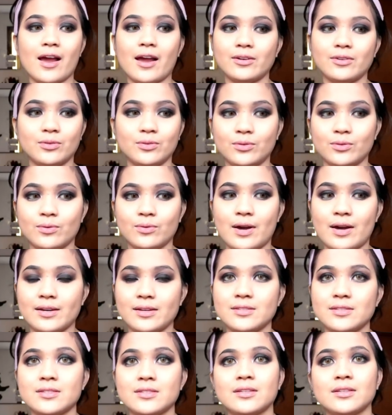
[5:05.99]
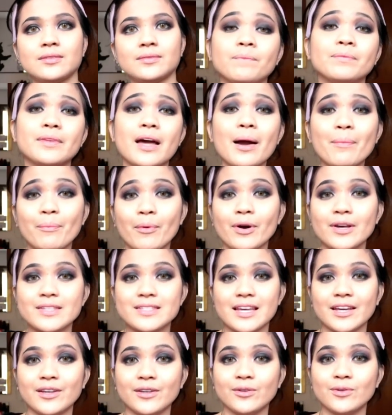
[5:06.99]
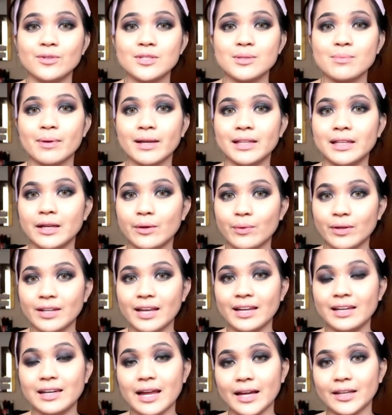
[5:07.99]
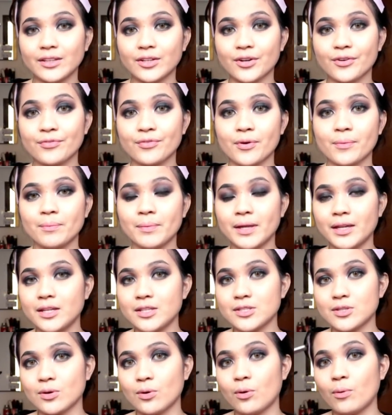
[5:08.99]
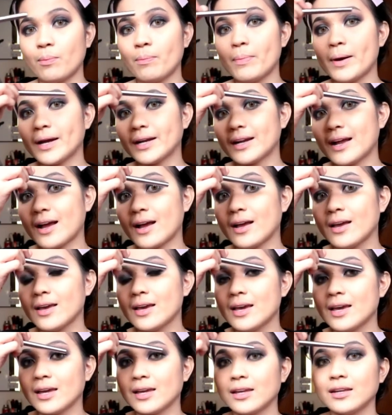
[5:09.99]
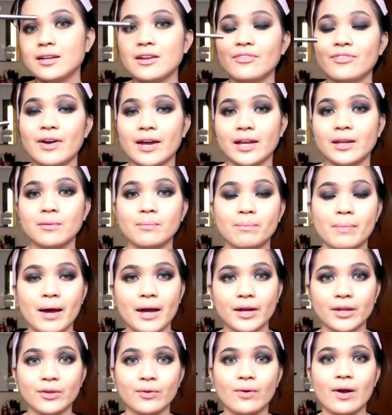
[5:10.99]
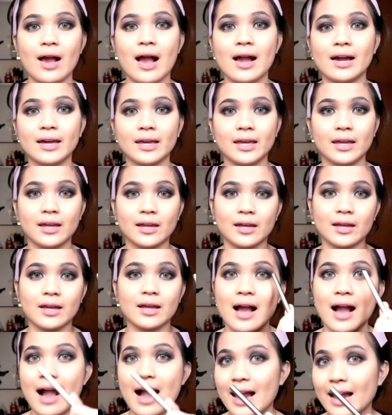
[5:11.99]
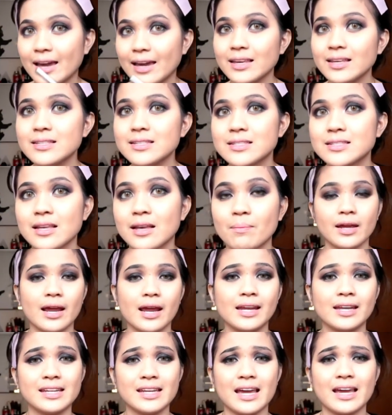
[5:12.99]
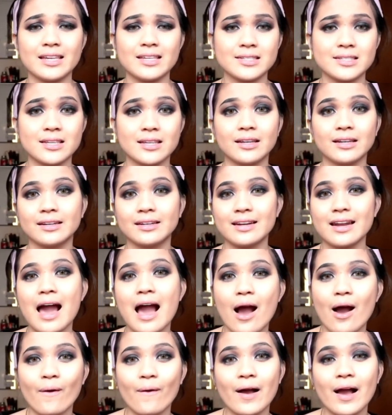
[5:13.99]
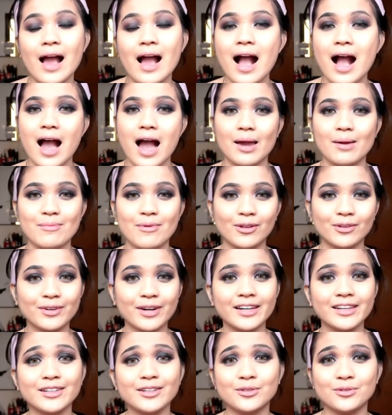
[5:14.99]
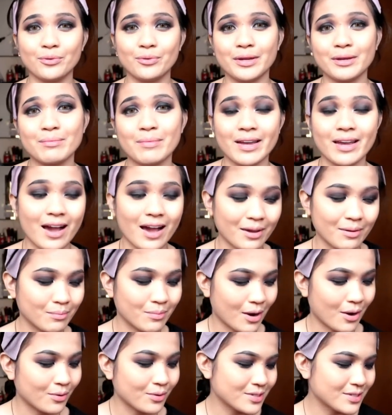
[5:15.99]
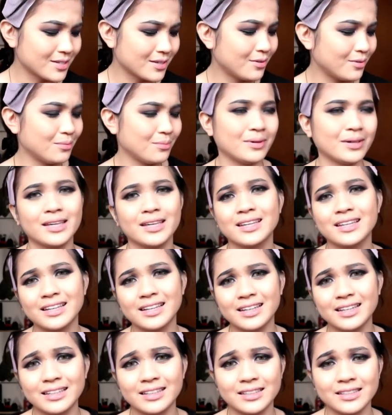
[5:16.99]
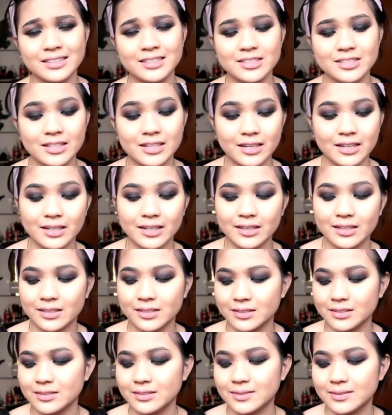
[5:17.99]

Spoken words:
I don't know, guys. Tapos, I used my liquid eyeliner from Miniso para i-define pa yung aking eyes. And yes, now, I'm already doing my eyebrows. Oh my gosh, guys.